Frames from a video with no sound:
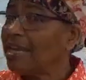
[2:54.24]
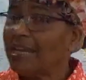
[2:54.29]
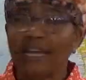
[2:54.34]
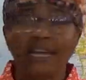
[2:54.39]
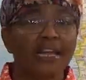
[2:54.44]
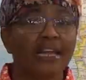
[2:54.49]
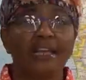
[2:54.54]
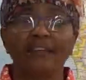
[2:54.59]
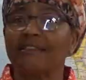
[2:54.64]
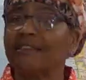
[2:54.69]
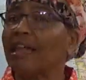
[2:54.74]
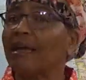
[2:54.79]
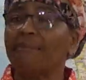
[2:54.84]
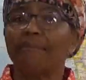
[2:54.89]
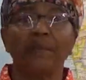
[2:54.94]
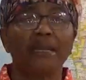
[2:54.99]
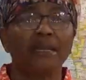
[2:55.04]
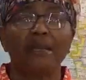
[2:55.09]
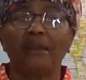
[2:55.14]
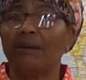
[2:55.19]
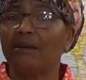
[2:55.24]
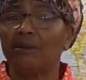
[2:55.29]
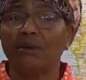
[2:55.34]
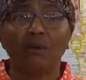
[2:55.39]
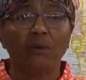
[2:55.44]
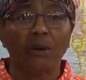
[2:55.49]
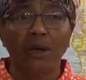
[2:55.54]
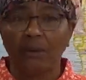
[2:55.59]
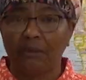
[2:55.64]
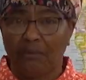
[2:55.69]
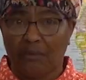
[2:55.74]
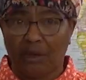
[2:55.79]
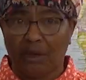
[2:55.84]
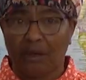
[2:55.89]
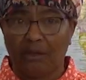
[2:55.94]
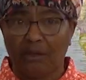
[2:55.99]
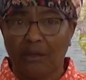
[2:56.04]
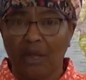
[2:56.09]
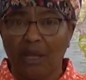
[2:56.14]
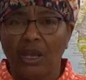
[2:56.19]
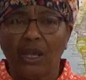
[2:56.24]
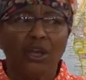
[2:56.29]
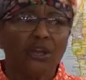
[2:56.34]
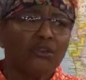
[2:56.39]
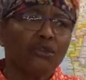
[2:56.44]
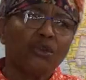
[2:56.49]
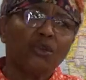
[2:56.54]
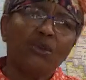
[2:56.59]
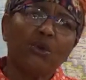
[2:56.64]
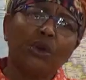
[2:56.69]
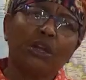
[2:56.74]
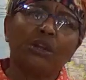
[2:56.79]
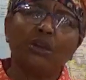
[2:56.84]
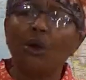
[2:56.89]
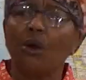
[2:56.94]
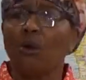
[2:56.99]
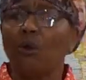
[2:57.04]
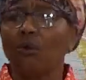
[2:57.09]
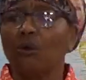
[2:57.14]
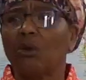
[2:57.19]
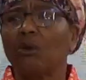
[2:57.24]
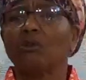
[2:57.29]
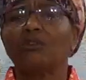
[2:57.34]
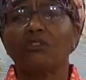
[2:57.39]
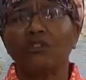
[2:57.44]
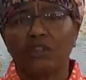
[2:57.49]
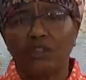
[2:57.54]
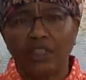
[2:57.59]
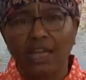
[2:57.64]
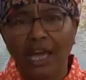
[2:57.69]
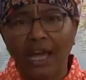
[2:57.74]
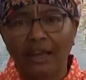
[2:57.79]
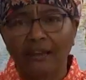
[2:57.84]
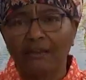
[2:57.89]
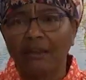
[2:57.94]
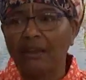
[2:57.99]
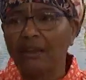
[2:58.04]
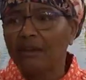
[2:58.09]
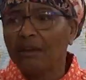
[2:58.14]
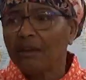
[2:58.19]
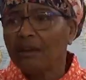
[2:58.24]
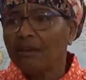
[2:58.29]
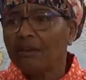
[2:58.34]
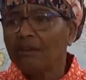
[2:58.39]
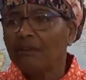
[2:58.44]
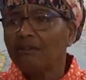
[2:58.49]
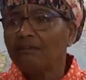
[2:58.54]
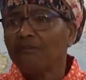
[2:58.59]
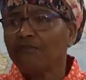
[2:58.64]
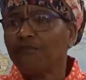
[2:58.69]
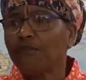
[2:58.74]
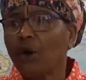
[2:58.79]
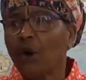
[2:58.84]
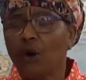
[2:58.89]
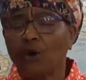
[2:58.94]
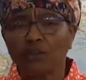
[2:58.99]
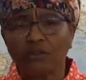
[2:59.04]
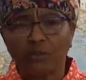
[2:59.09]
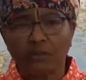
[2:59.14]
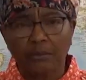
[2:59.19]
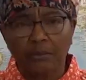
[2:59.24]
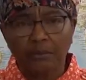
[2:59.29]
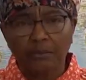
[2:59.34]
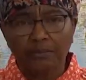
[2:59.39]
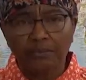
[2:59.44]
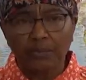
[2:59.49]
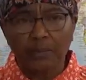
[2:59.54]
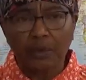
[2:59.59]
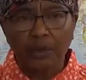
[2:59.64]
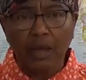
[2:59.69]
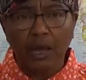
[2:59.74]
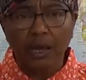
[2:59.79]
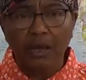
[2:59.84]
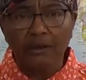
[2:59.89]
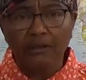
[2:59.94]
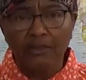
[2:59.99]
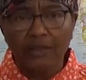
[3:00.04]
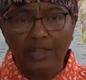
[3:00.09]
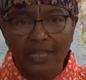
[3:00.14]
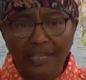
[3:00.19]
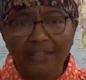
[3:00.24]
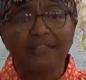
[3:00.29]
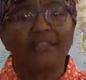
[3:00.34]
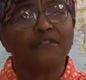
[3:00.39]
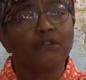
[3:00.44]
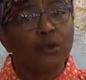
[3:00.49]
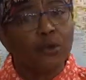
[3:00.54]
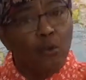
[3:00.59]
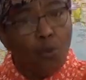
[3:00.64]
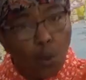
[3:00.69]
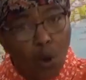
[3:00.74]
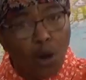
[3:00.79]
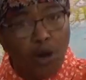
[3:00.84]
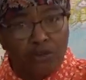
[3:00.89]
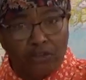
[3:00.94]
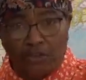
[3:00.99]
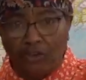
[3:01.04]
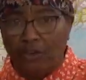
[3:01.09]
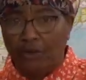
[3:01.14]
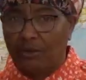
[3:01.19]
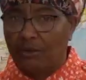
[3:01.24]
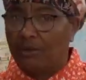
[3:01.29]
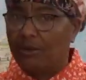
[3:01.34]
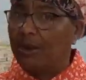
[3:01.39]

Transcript: It has not been done away with. So you can hold on to that falseness if you want to,